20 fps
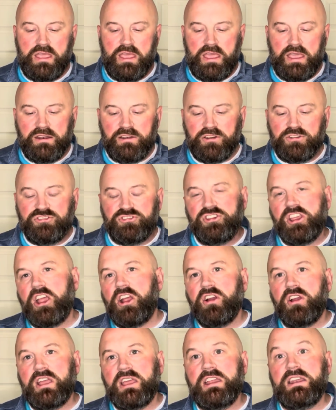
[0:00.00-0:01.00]
and to
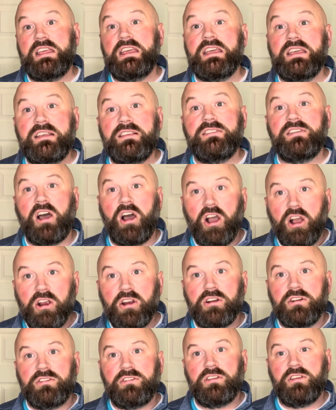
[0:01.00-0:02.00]
share in his
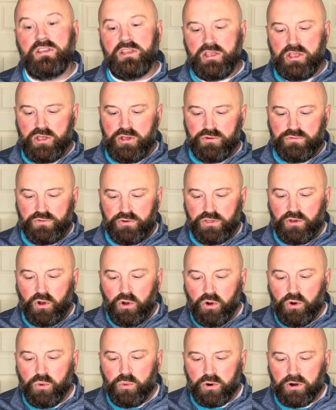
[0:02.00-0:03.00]
heart for the
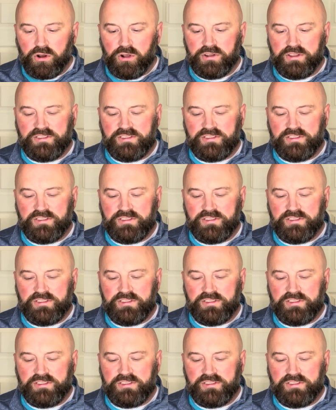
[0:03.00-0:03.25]
whole world.